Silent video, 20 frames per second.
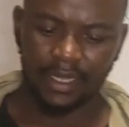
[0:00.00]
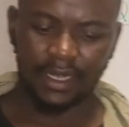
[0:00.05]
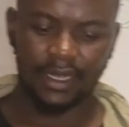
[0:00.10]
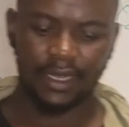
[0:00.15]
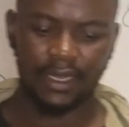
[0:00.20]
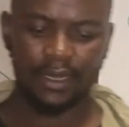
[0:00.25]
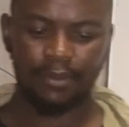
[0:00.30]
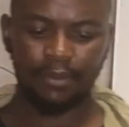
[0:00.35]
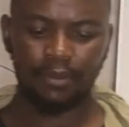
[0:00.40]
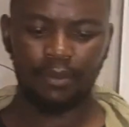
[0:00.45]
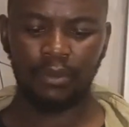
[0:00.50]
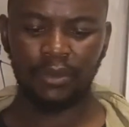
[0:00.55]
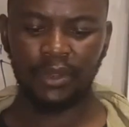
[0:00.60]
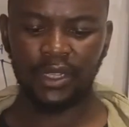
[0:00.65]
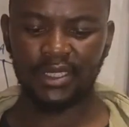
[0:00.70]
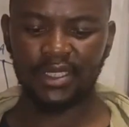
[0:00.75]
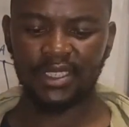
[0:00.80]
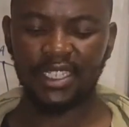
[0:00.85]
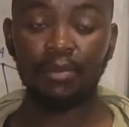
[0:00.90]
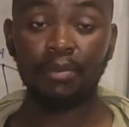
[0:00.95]
The
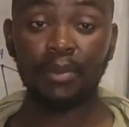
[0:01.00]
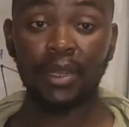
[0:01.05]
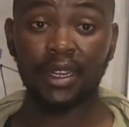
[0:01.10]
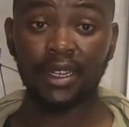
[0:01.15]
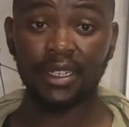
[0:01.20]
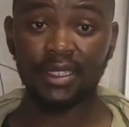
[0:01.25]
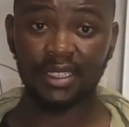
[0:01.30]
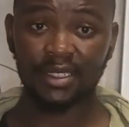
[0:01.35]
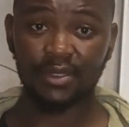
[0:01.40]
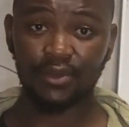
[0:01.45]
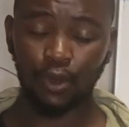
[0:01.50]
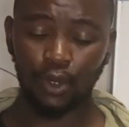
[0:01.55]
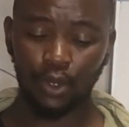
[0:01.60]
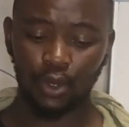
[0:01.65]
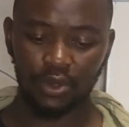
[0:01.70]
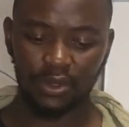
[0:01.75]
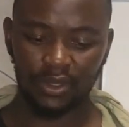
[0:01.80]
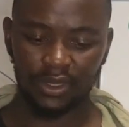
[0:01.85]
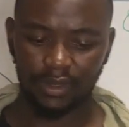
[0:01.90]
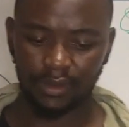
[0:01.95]
statement reads as
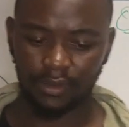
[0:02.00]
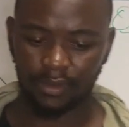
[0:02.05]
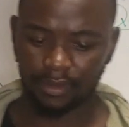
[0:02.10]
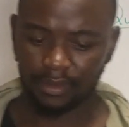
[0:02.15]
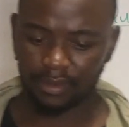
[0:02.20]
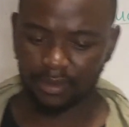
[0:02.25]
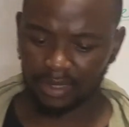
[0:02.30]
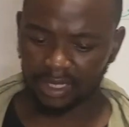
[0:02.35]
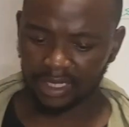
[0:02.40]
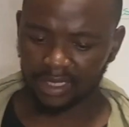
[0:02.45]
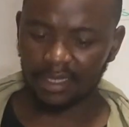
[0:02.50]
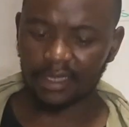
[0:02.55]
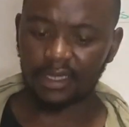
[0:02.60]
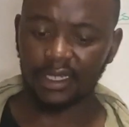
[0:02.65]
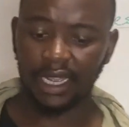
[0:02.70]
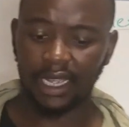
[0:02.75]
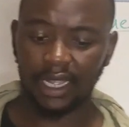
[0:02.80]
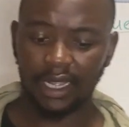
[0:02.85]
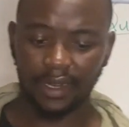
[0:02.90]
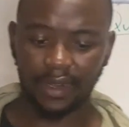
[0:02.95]
follows. There is a
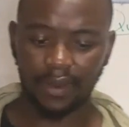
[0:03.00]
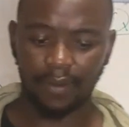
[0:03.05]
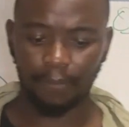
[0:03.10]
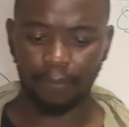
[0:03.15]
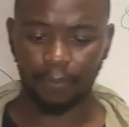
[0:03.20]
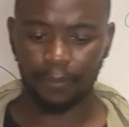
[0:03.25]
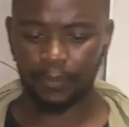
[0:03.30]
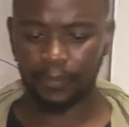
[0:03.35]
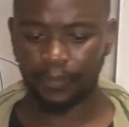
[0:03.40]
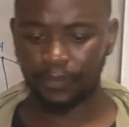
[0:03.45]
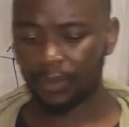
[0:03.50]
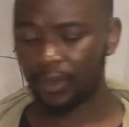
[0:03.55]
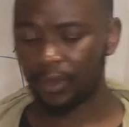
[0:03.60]
diagram